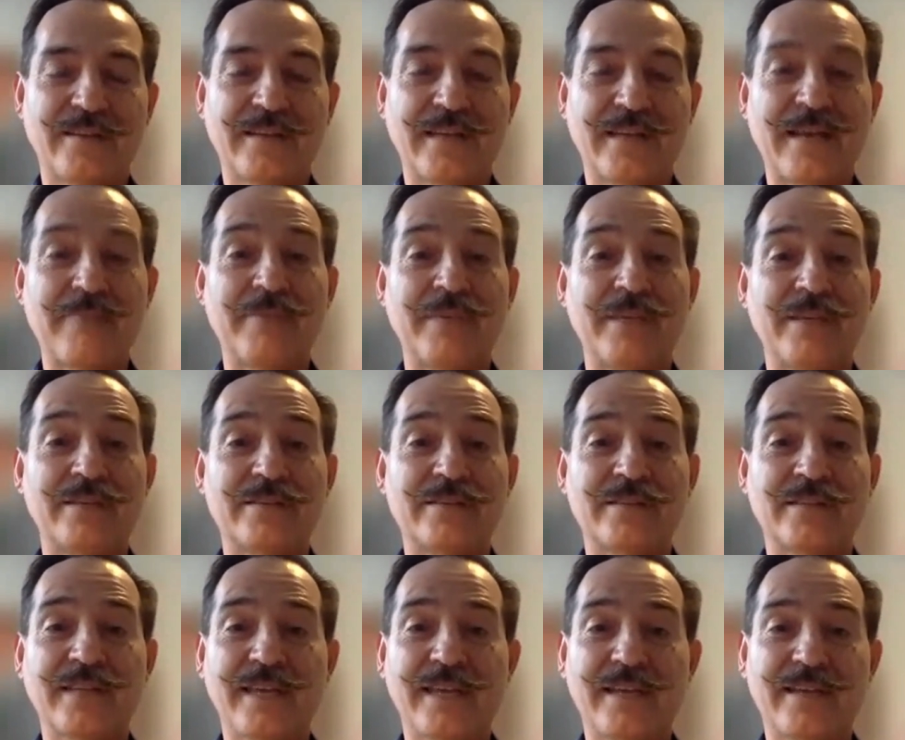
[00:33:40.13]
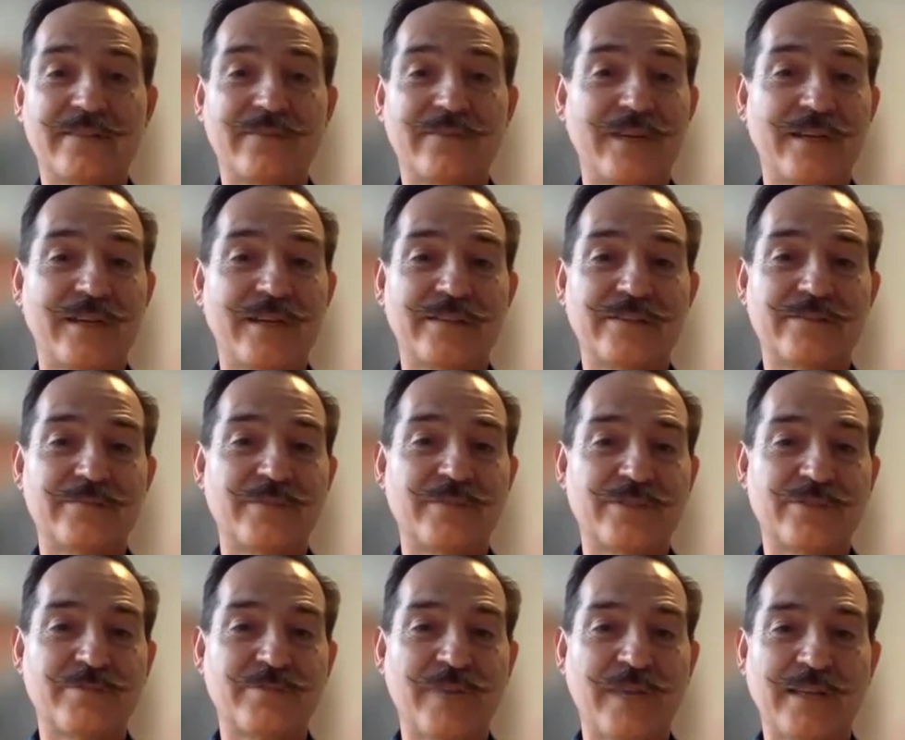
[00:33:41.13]
And that means in Canada, right,
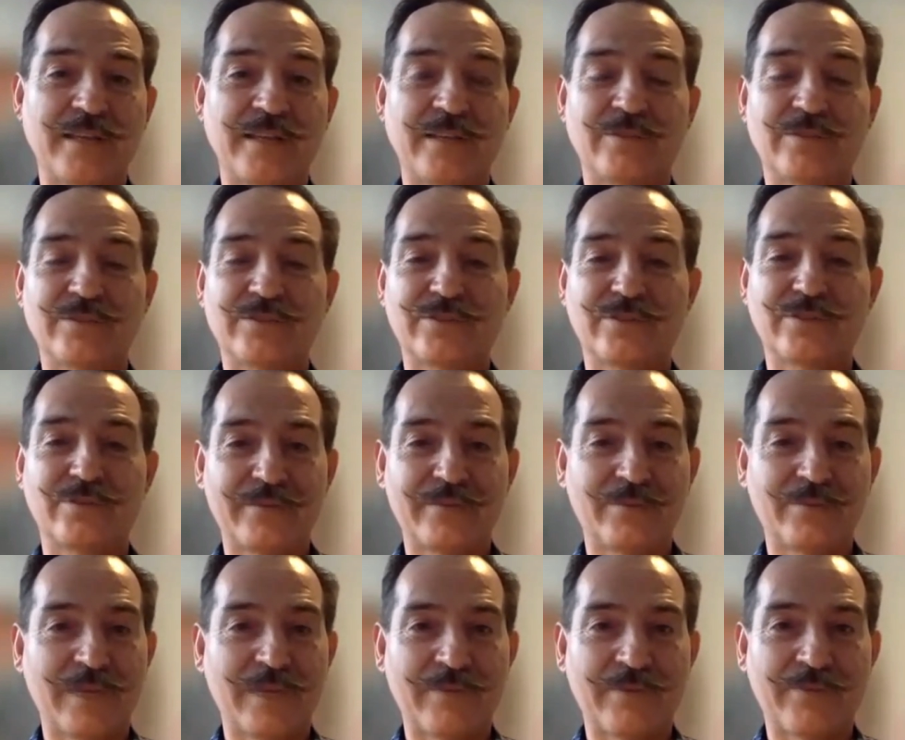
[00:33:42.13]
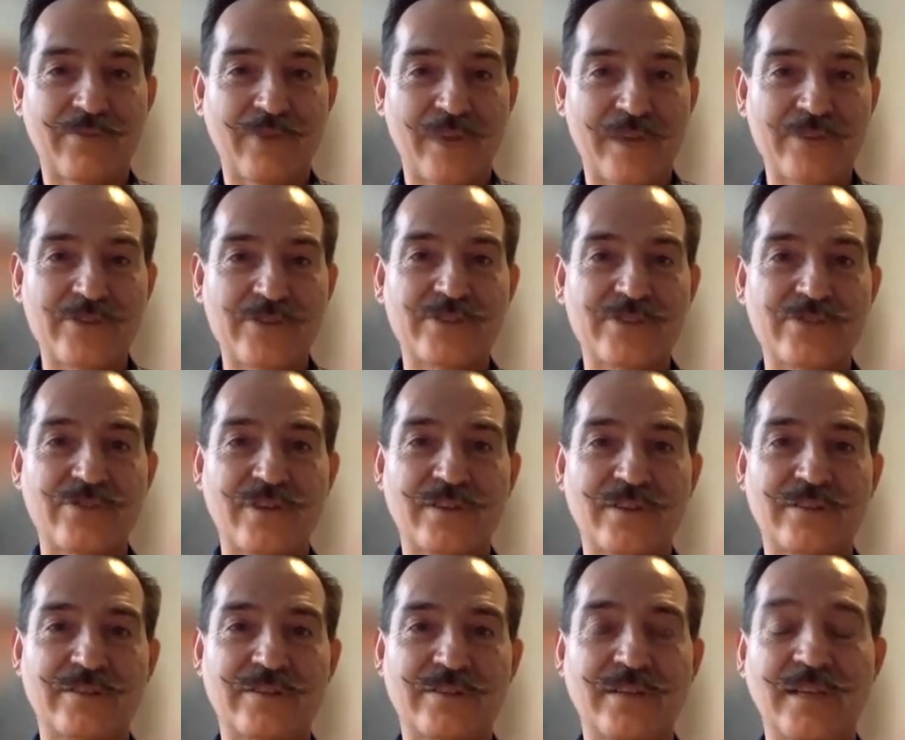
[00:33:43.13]
it's bilingual. So we have a French
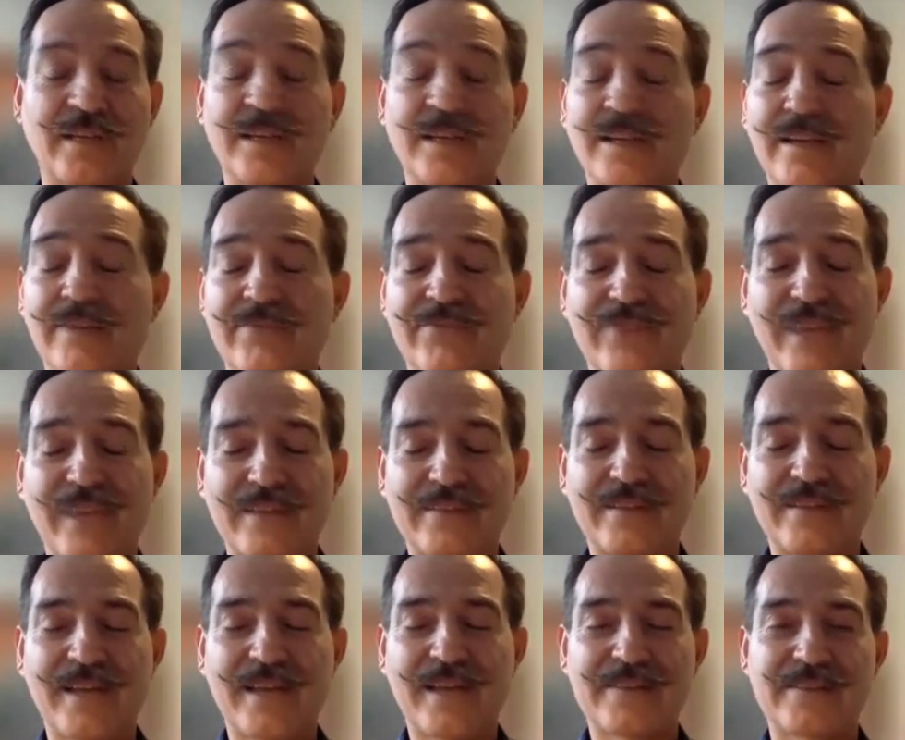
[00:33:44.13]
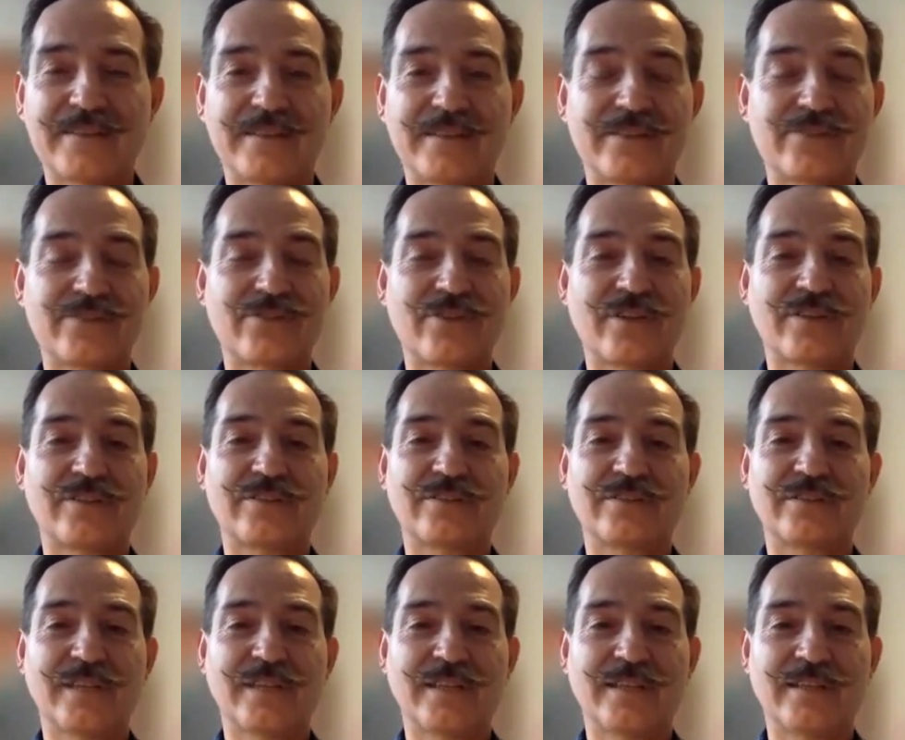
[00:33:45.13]
instructor, a fantastic
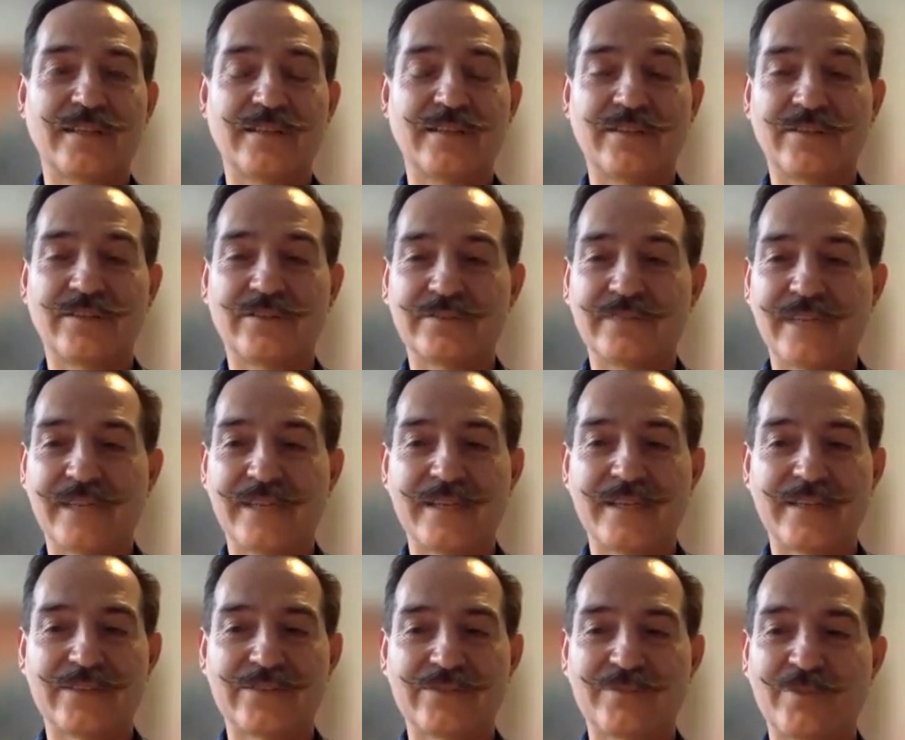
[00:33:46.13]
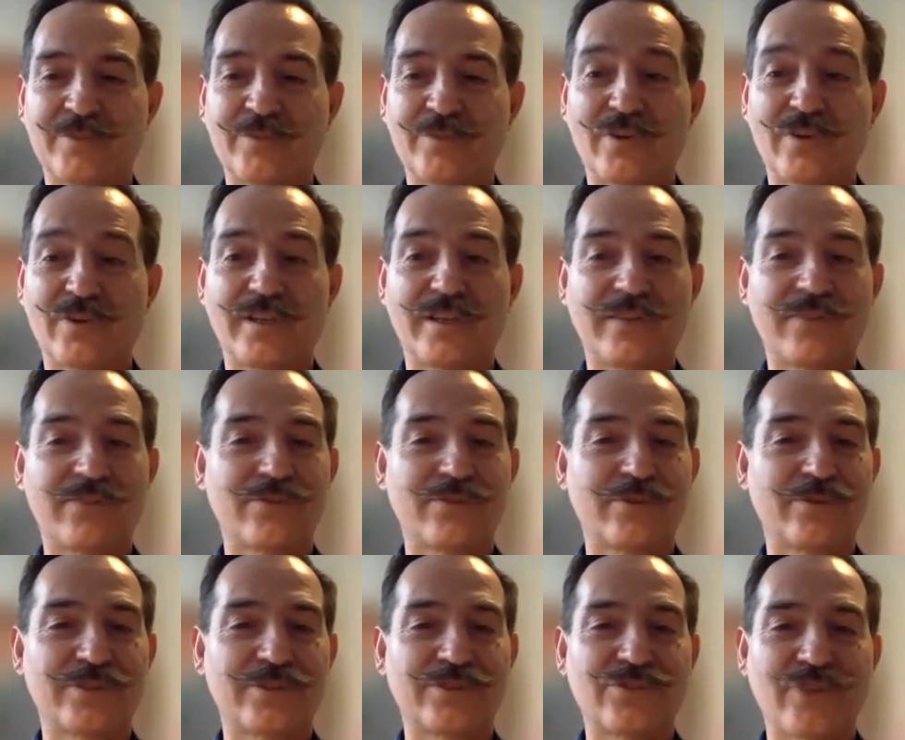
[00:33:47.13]
instructor. Danielle has been working
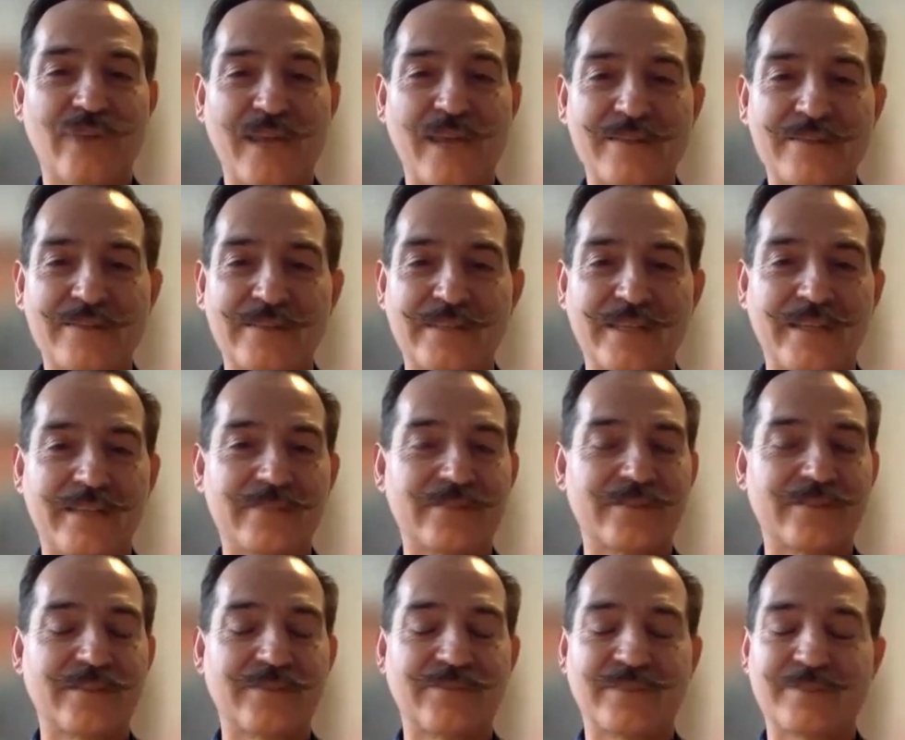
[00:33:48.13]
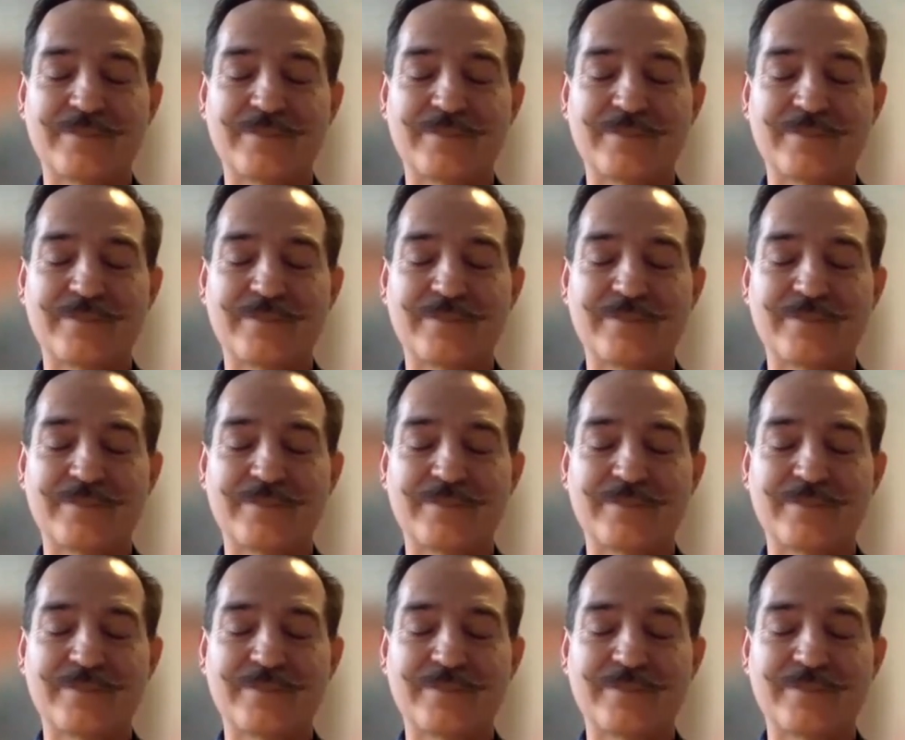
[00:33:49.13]
through and translating stuff.